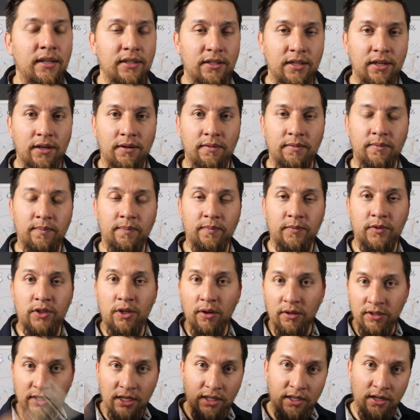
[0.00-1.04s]
So
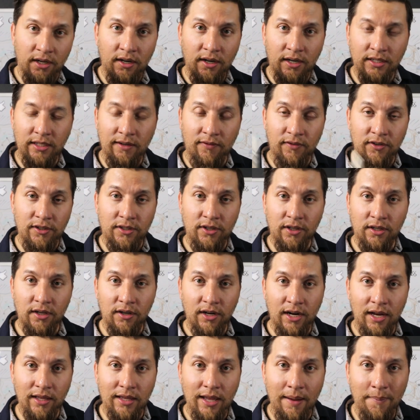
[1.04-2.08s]
don't set the hook because if you set the
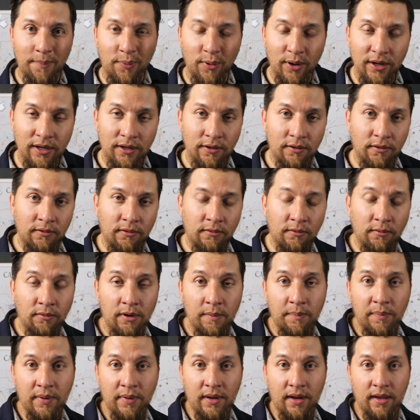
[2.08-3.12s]
hook at that point, you'll
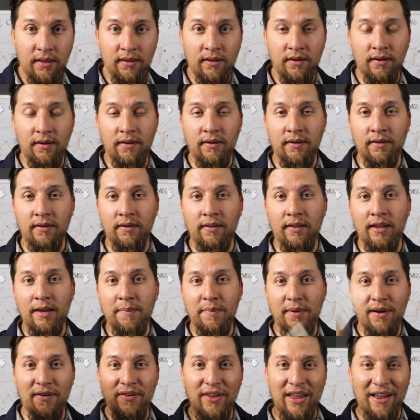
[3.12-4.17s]
rip the
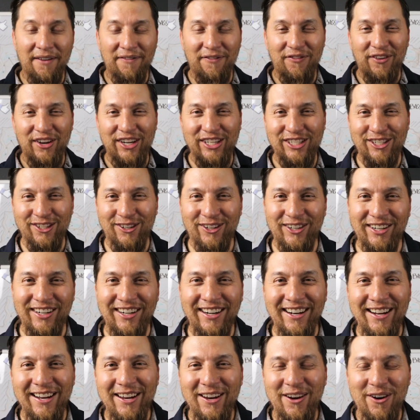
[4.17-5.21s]
lip off that fish or,